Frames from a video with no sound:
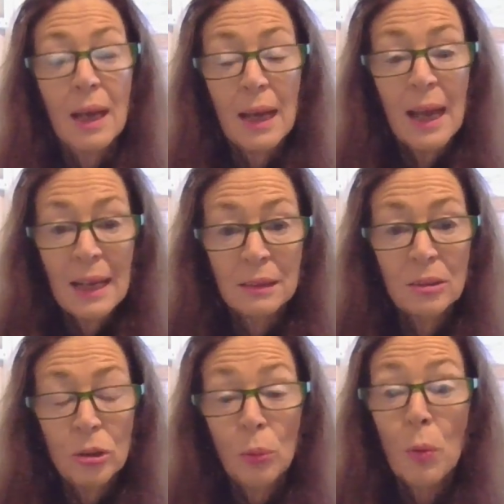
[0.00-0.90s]

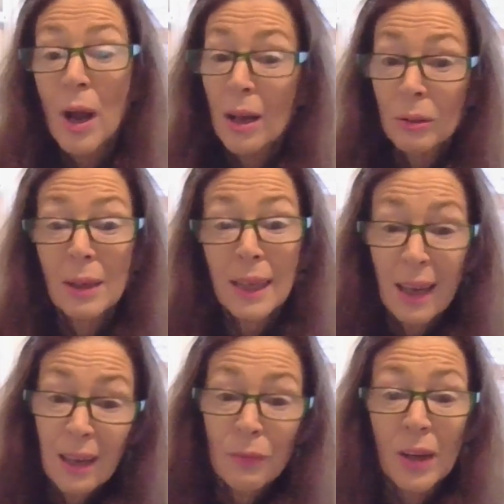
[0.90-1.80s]
And you were only
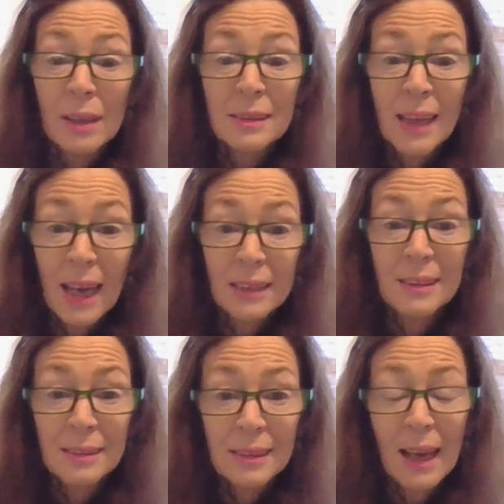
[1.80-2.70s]
ever, sad
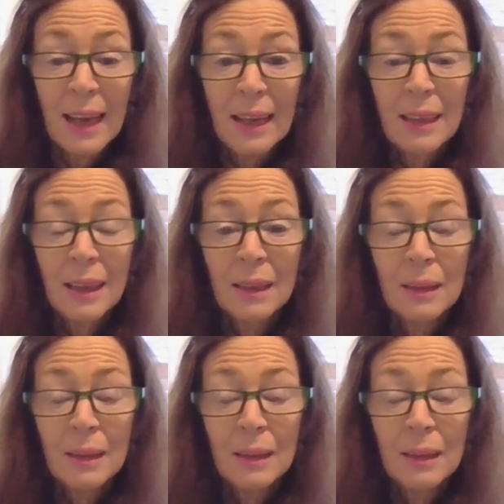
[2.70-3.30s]
to say,